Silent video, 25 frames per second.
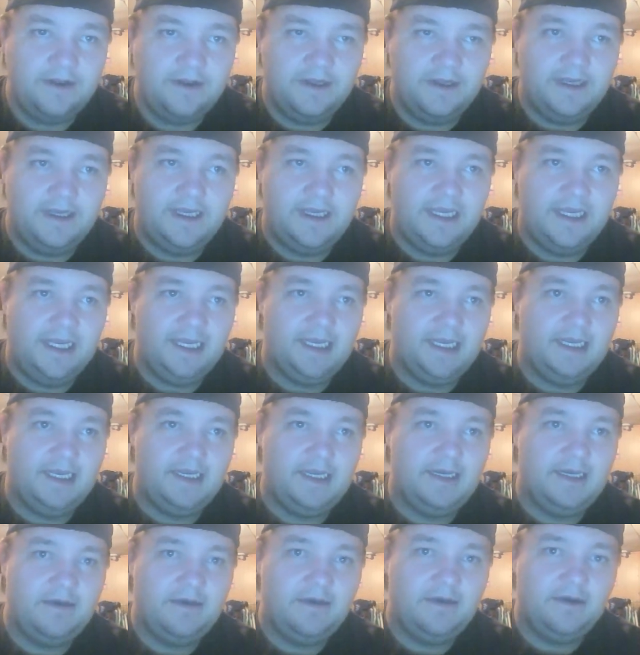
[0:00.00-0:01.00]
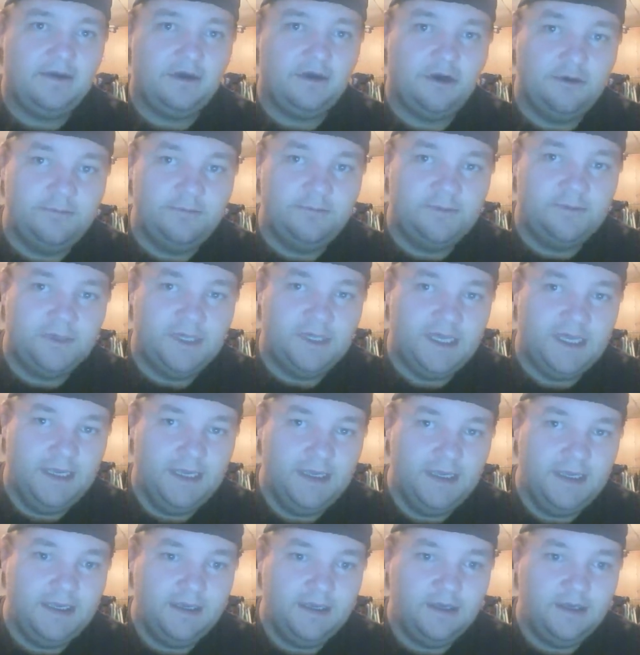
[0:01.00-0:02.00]
And hopefully
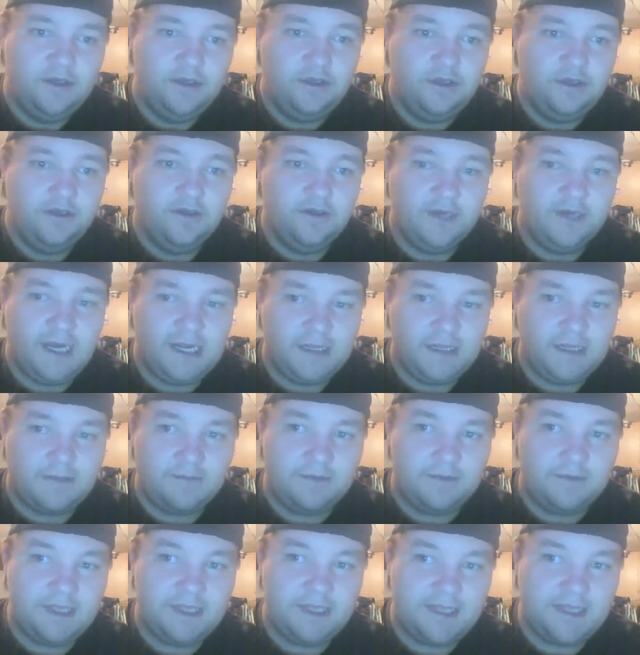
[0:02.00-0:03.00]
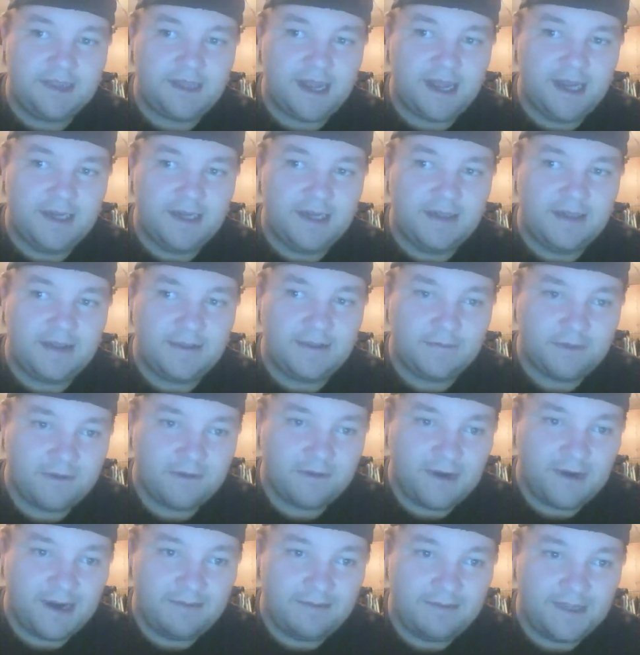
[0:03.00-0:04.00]
you guys will decide to
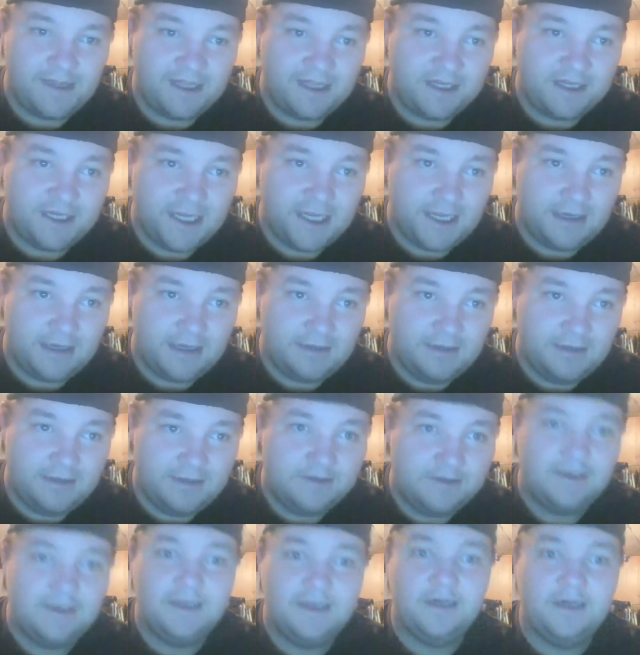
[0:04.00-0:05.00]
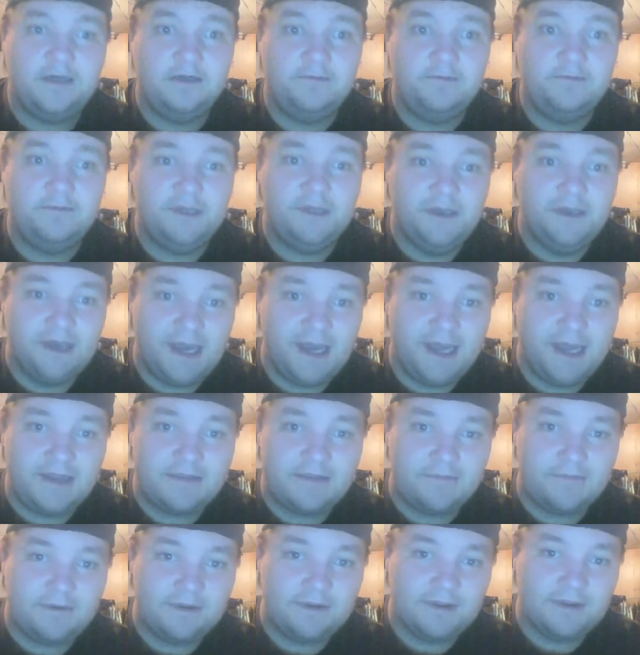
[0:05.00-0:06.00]
subscribe to the channel, and hopefully you guys
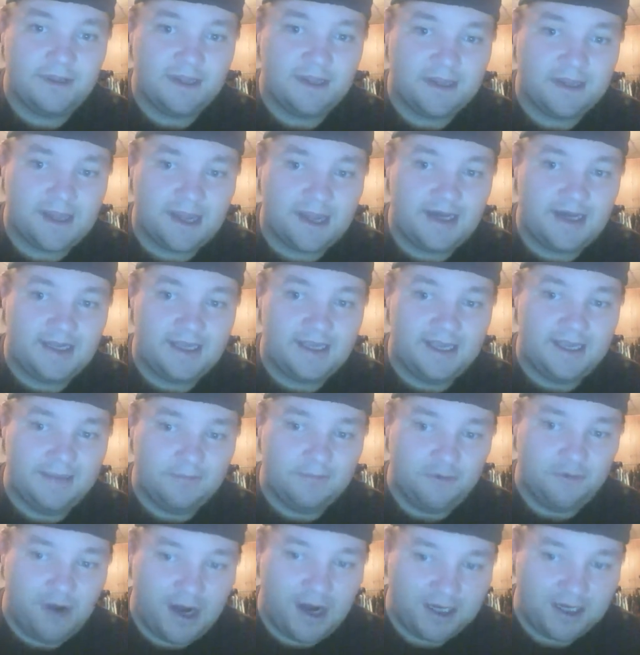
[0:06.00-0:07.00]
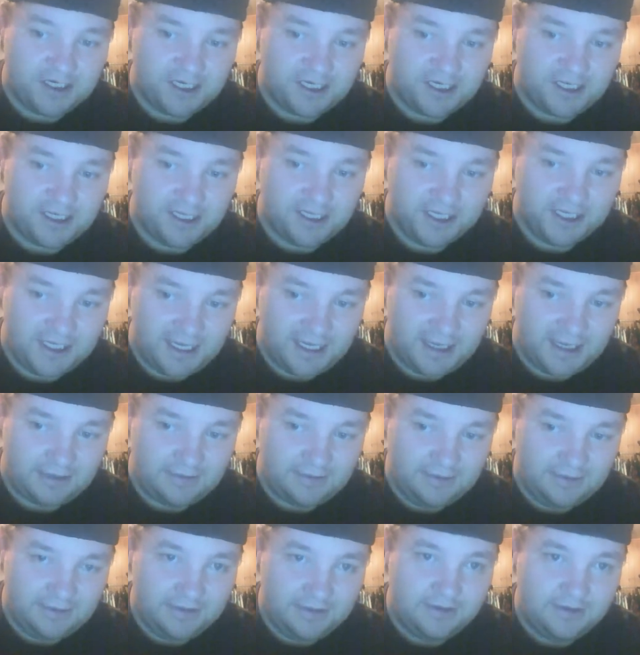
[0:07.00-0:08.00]
will decide to keep watching the
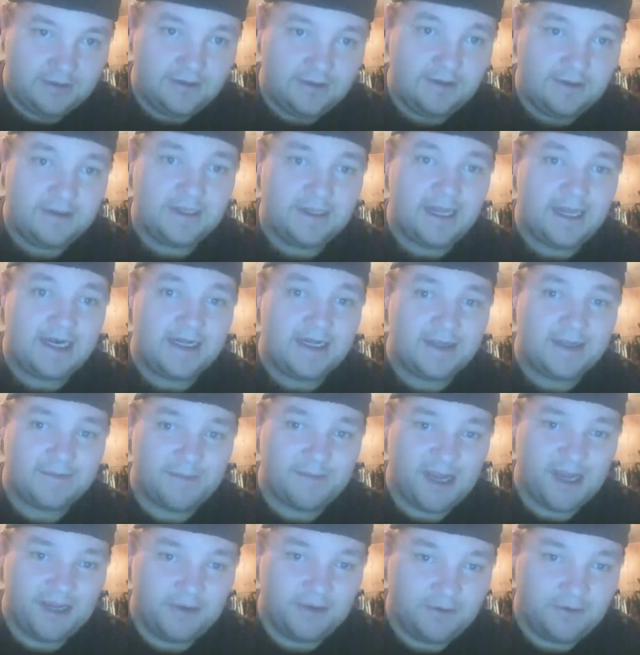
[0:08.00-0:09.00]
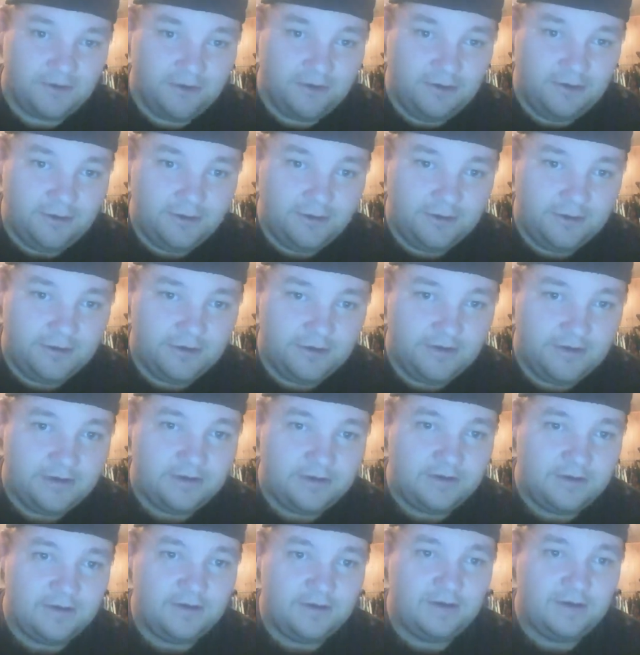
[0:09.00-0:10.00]
channel. That is my goal.
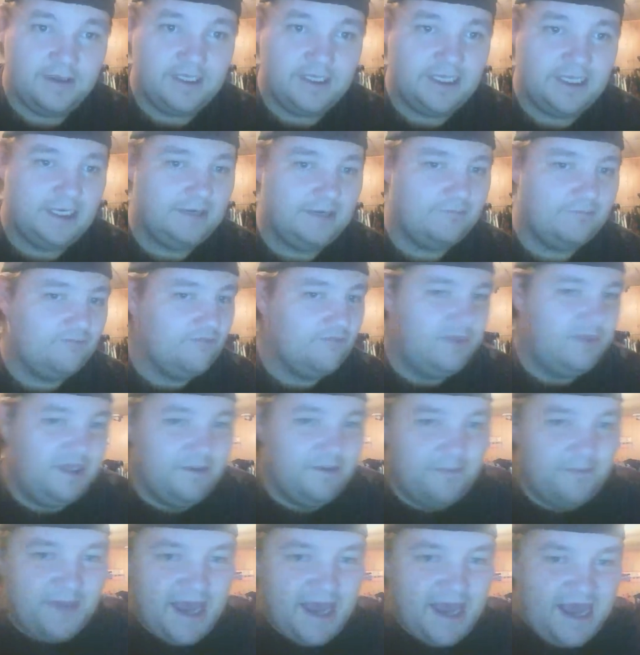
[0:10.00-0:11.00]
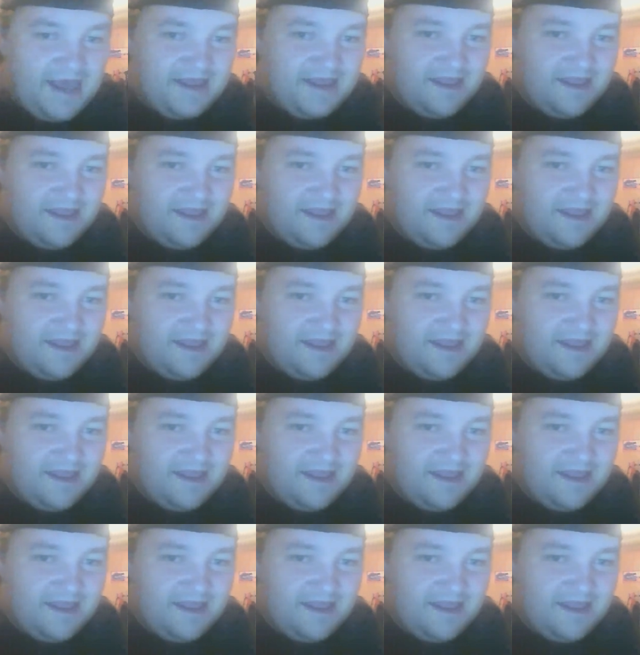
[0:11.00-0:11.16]
And in the back